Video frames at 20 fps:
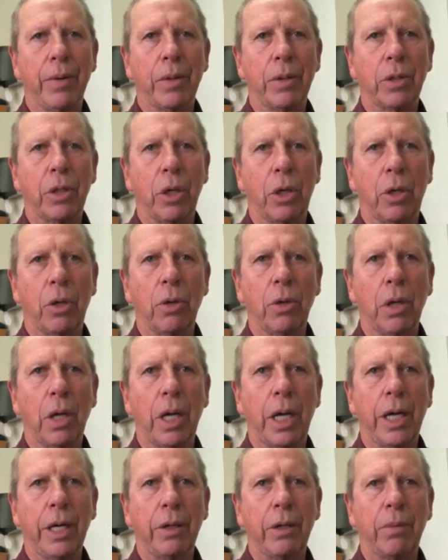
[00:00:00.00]
So
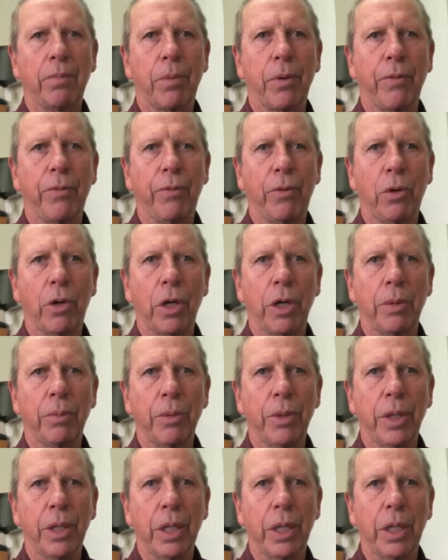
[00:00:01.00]
I
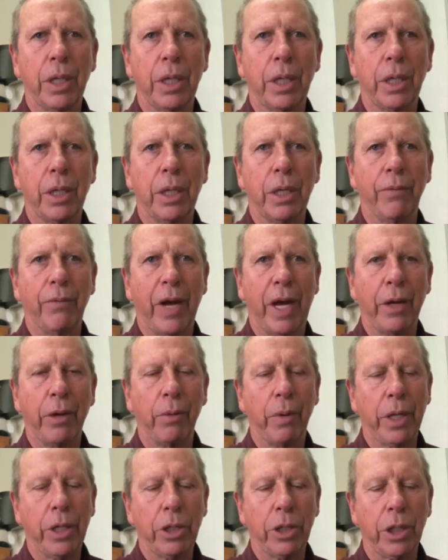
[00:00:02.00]
performed an
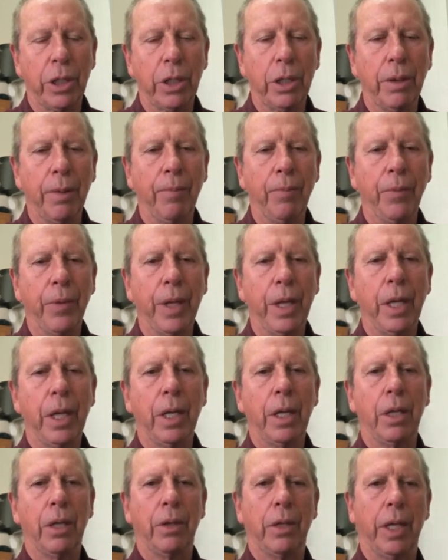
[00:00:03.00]
evaluation.
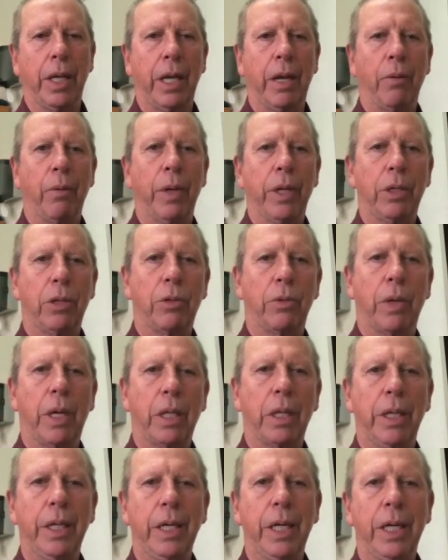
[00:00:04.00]
Then I went
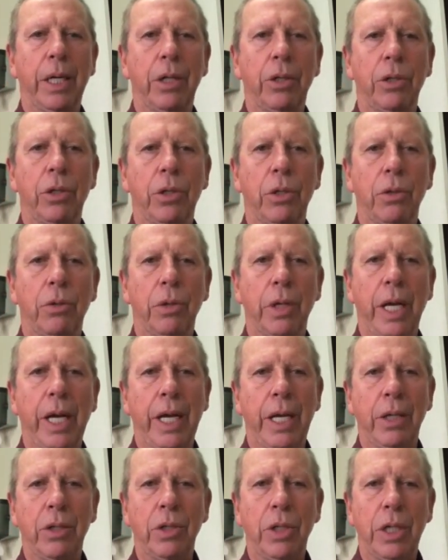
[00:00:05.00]
directly into
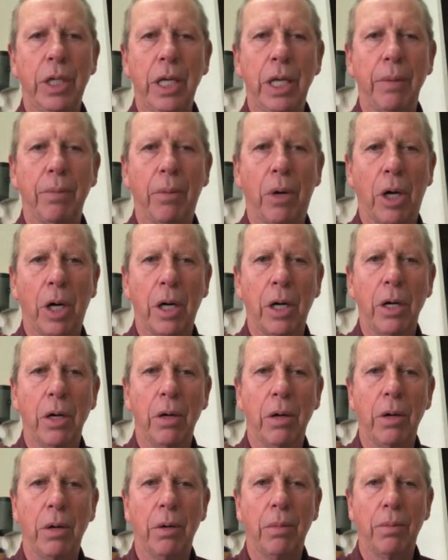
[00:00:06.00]
a TMR
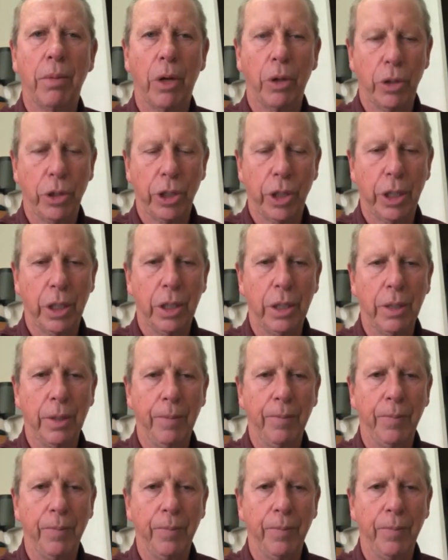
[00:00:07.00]
motion